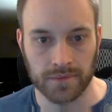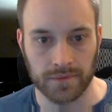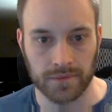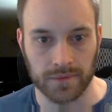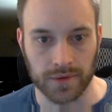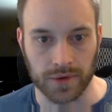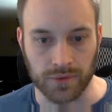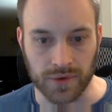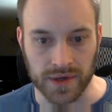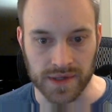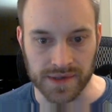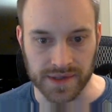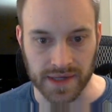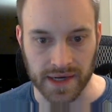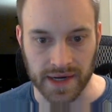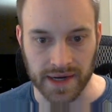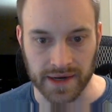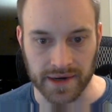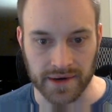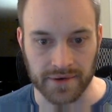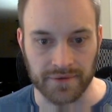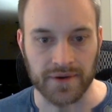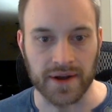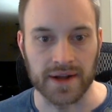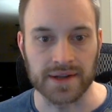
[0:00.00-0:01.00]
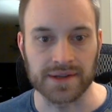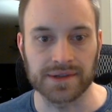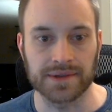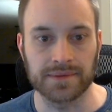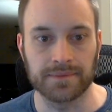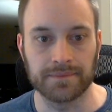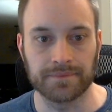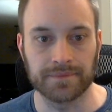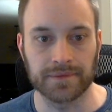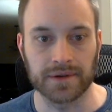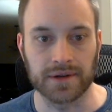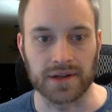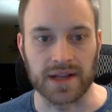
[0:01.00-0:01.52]
Queen's Indian
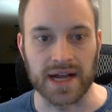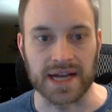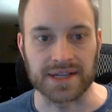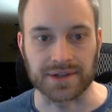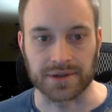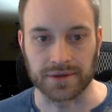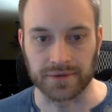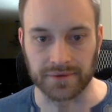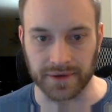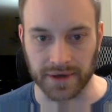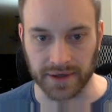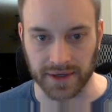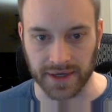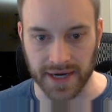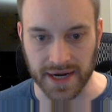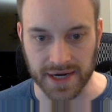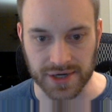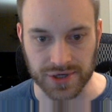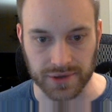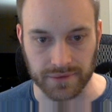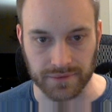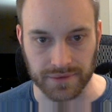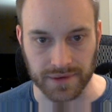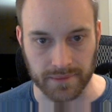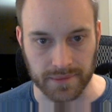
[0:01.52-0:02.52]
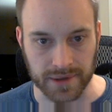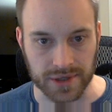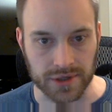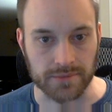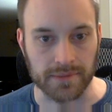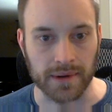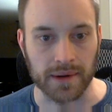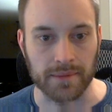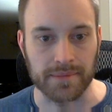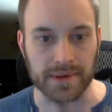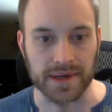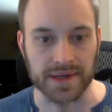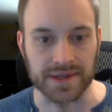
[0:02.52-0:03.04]
defense. Classical variation with the
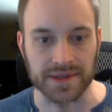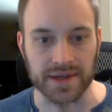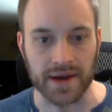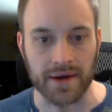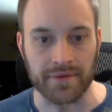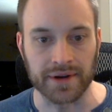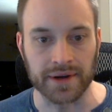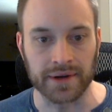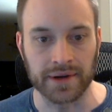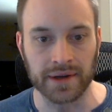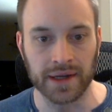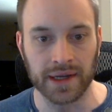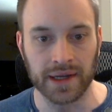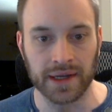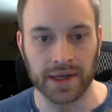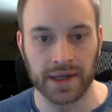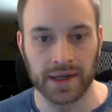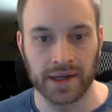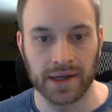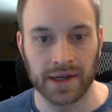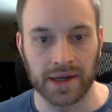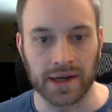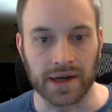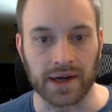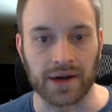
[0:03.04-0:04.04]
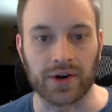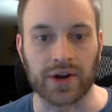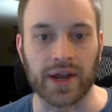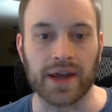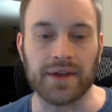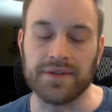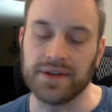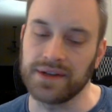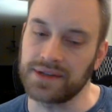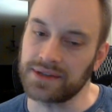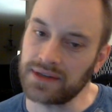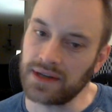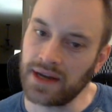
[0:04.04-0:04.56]
bishop on b seven.
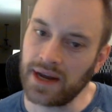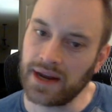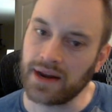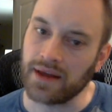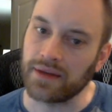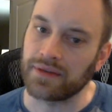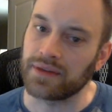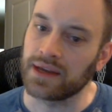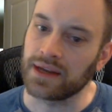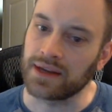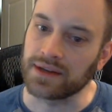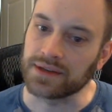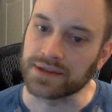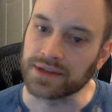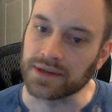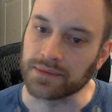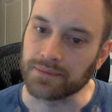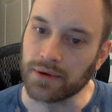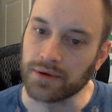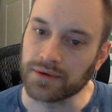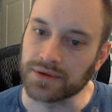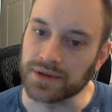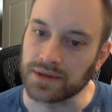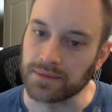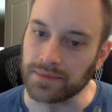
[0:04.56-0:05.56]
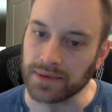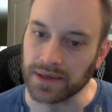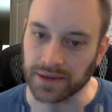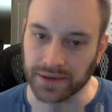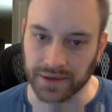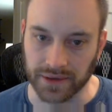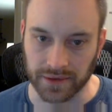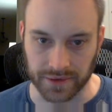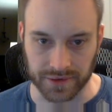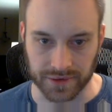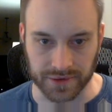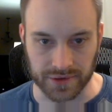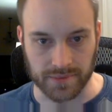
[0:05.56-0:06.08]
Okay, this line I think is supposed to be a
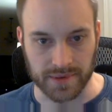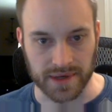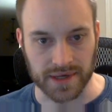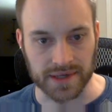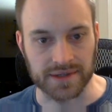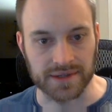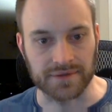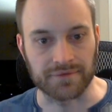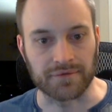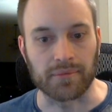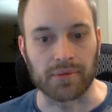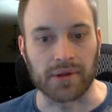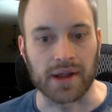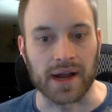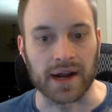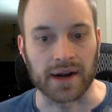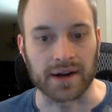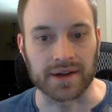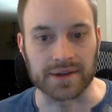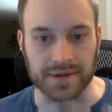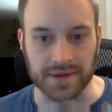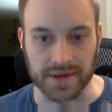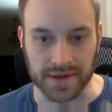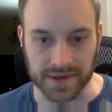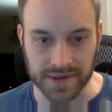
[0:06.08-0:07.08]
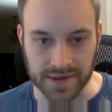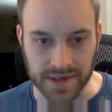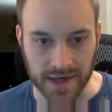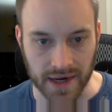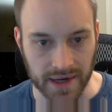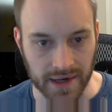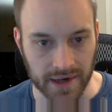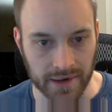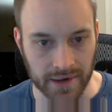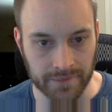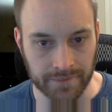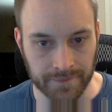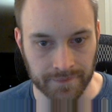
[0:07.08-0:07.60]
little dubious for black because of this
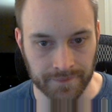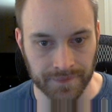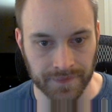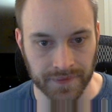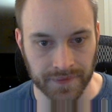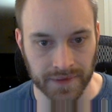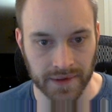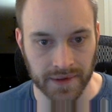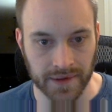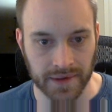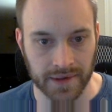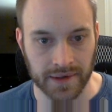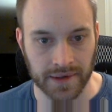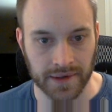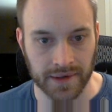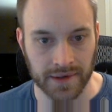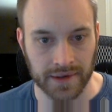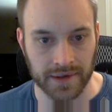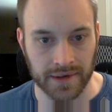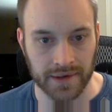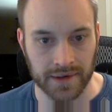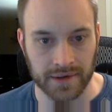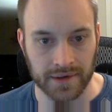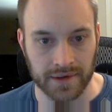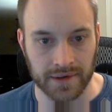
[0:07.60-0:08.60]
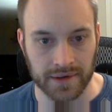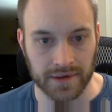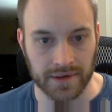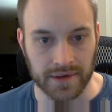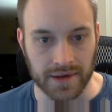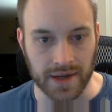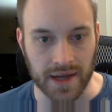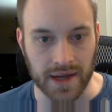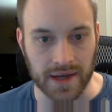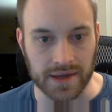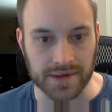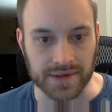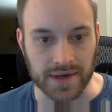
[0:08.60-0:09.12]
idea.
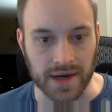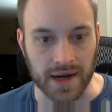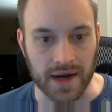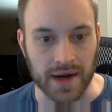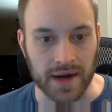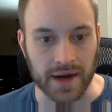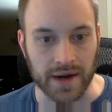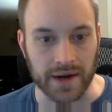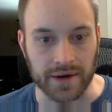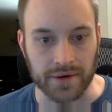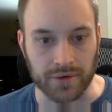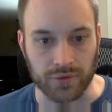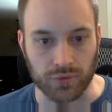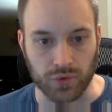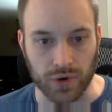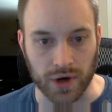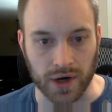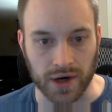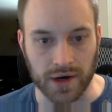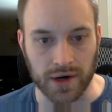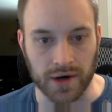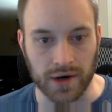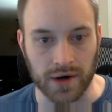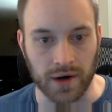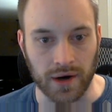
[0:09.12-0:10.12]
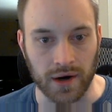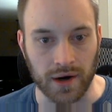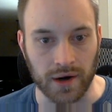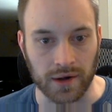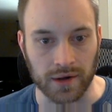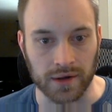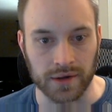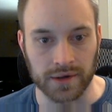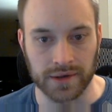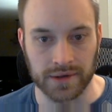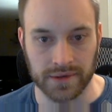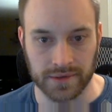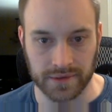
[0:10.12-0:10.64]
As I
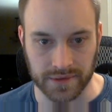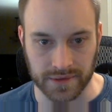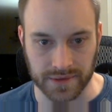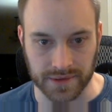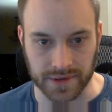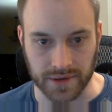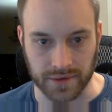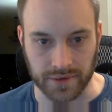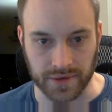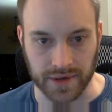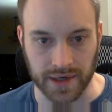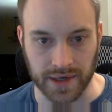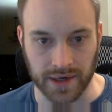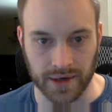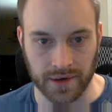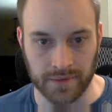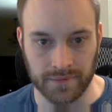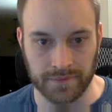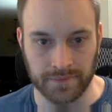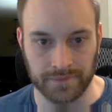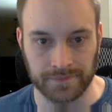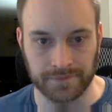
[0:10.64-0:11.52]
recall. Let's go here.